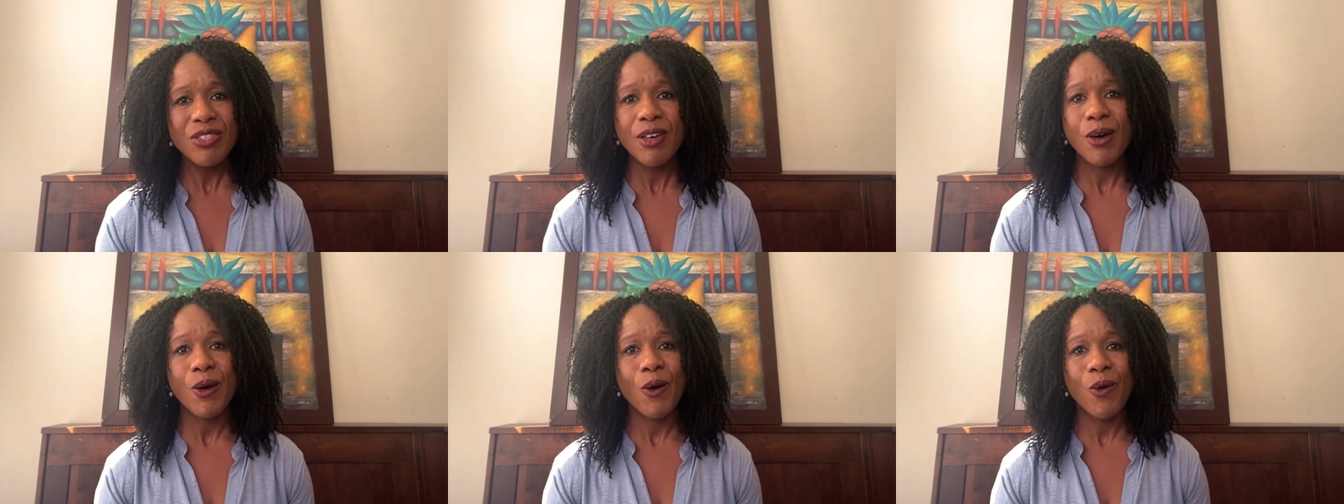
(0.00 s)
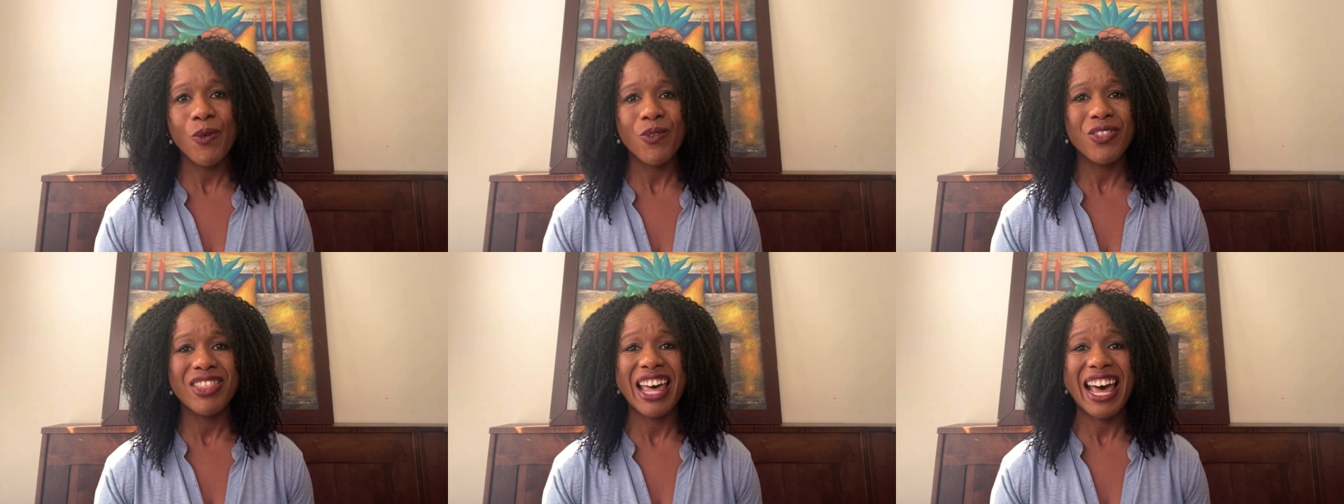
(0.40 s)
though
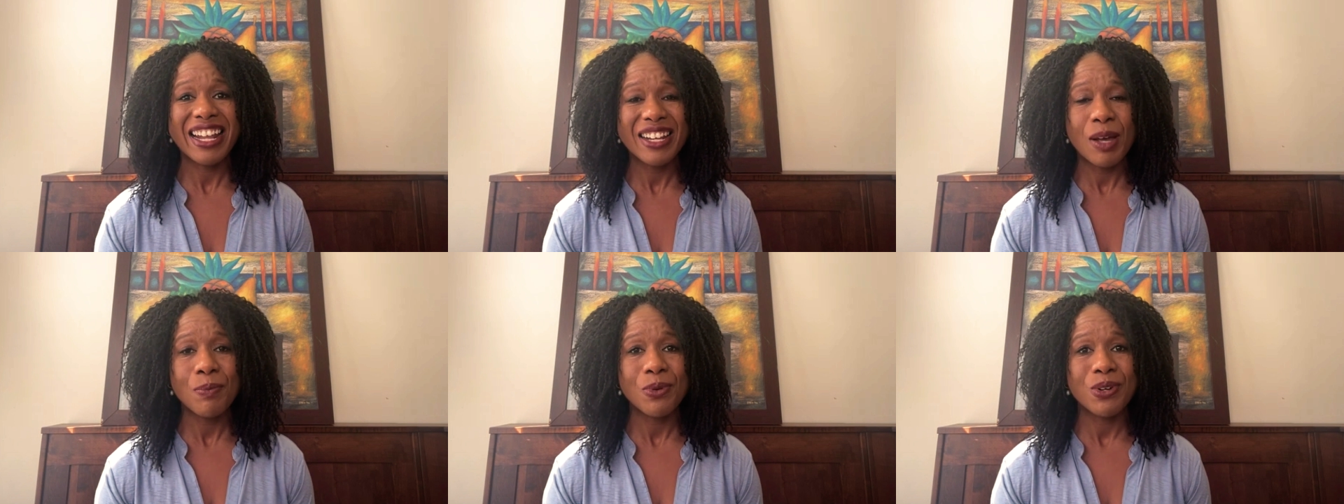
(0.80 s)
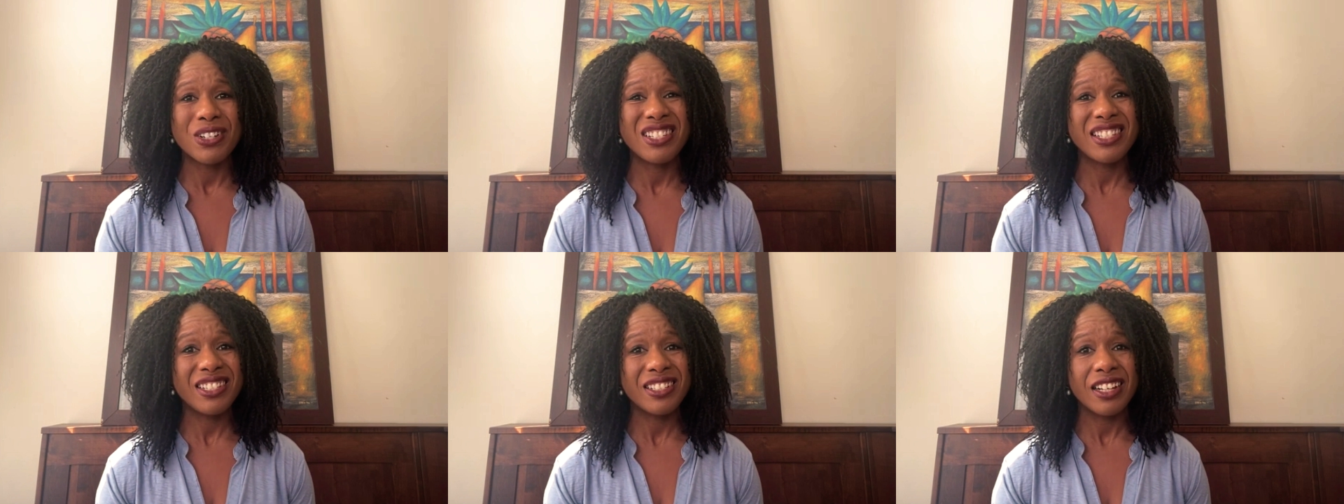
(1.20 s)
that number
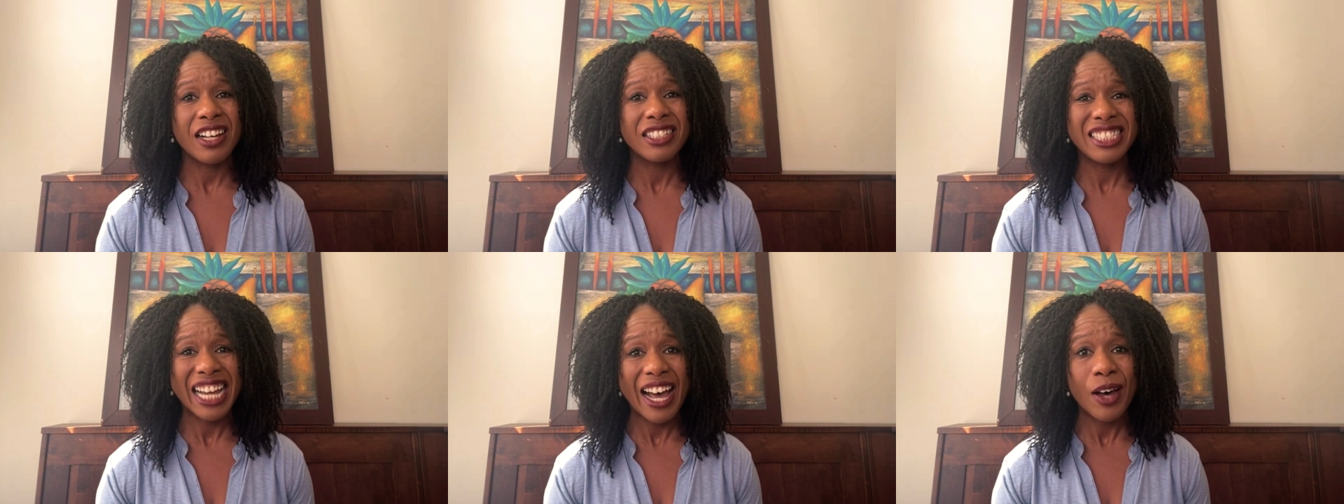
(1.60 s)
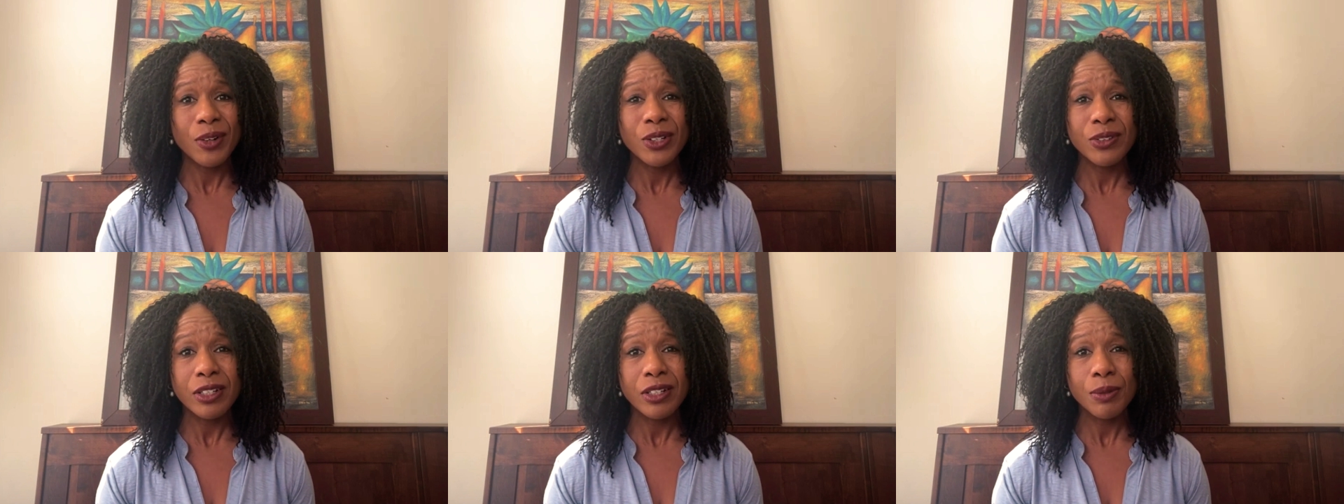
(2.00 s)
is down
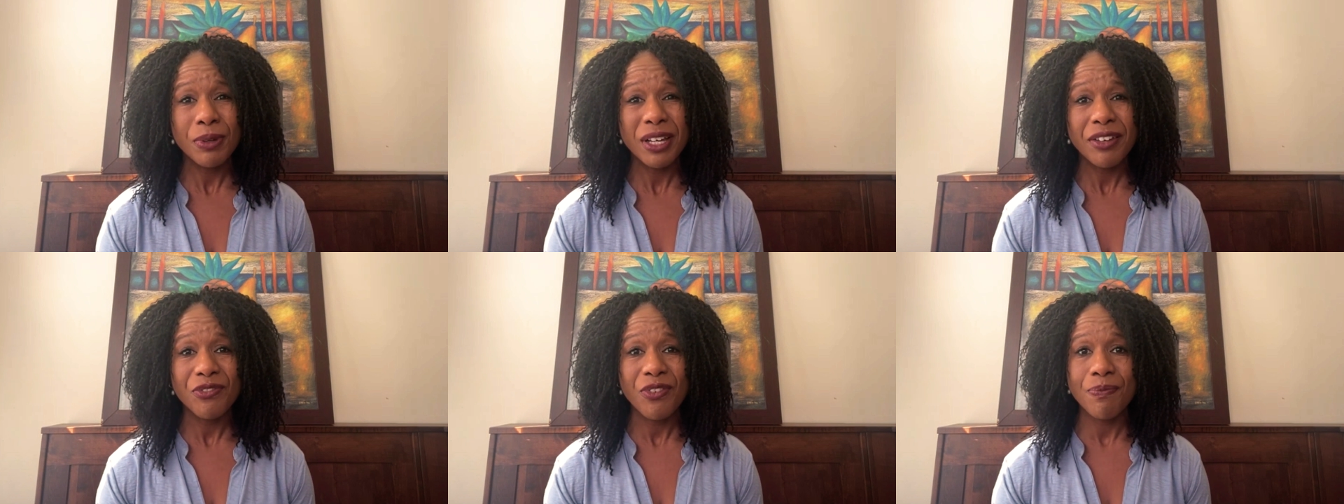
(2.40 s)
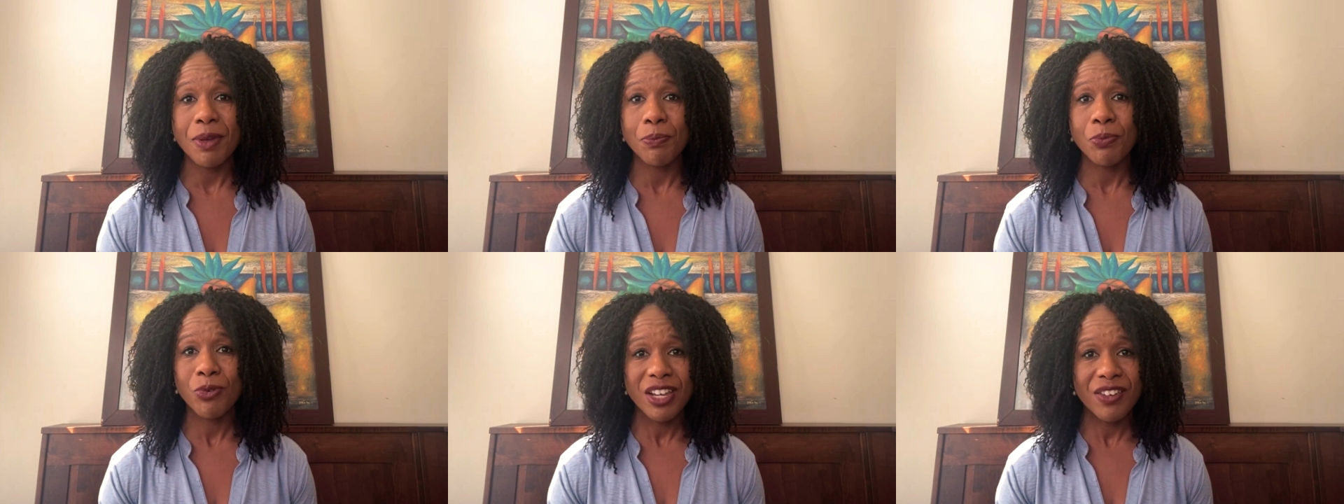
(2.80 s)
a little bit from
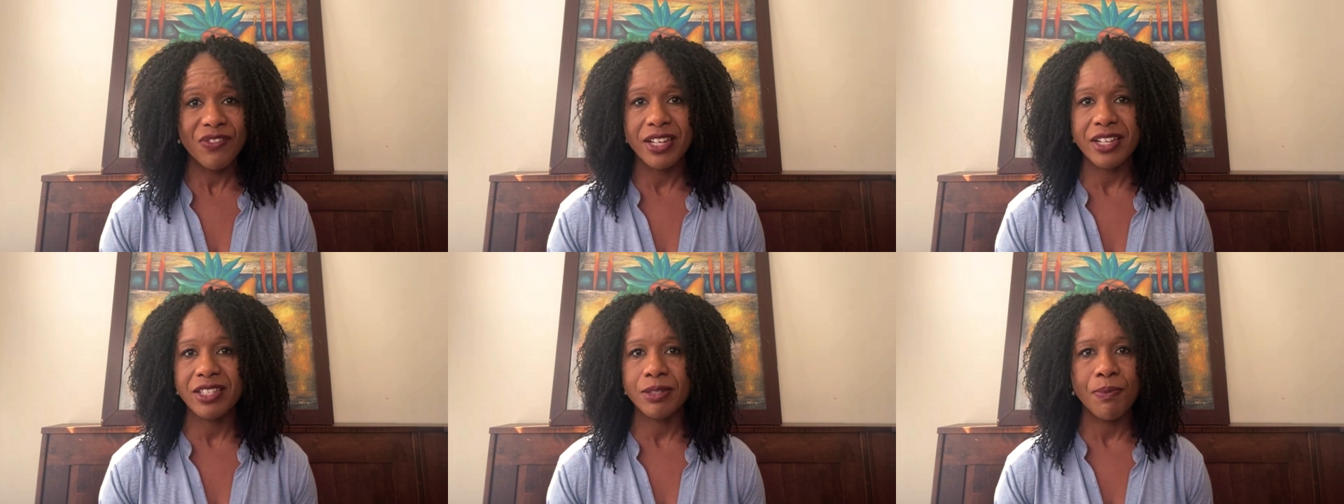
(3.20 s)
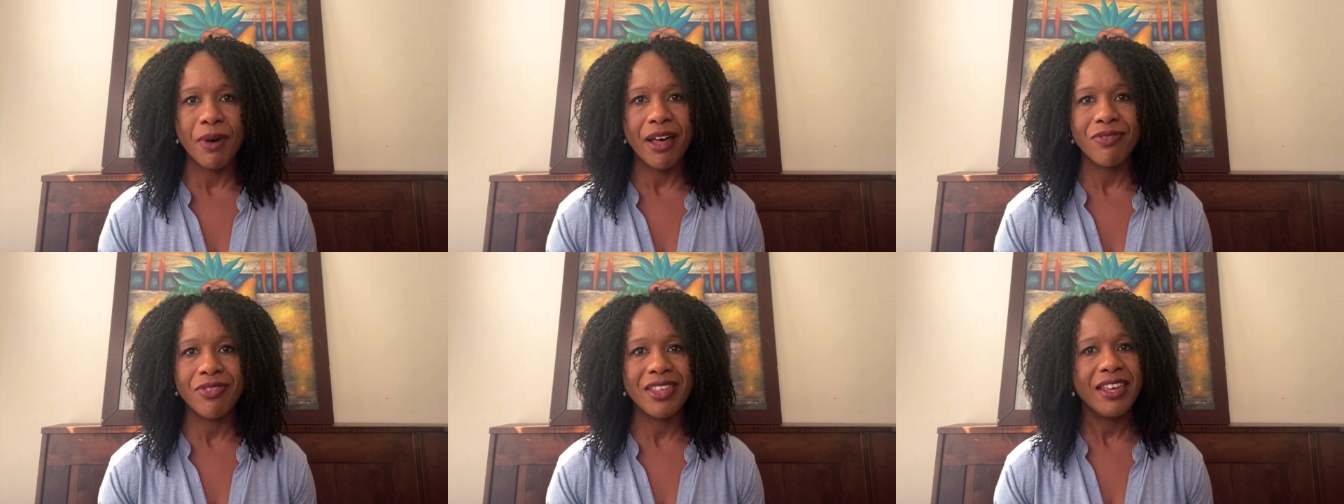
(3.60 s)
the previous
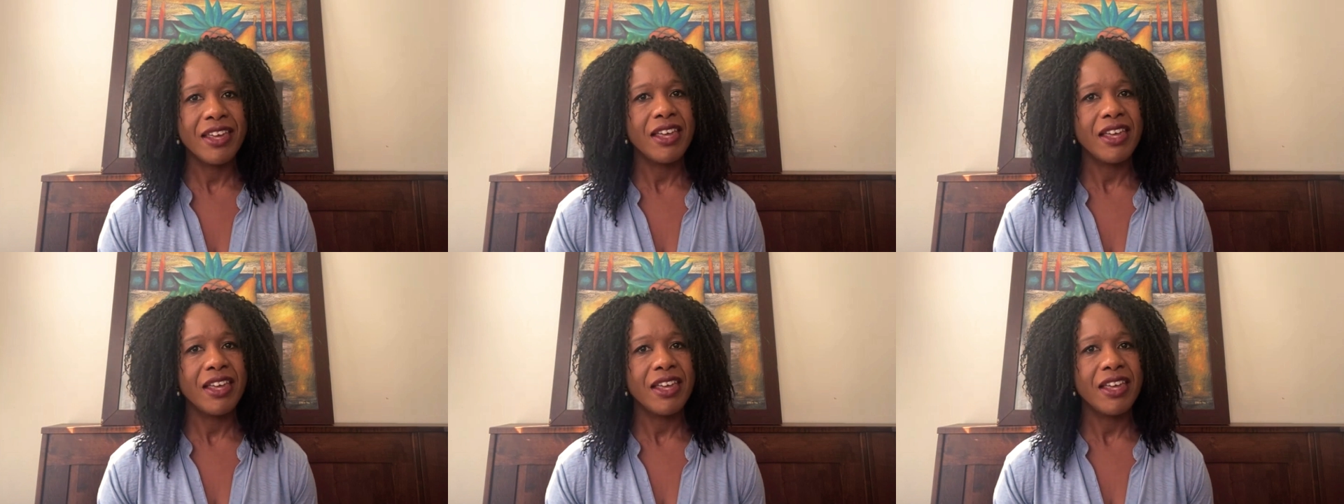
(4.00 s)
month,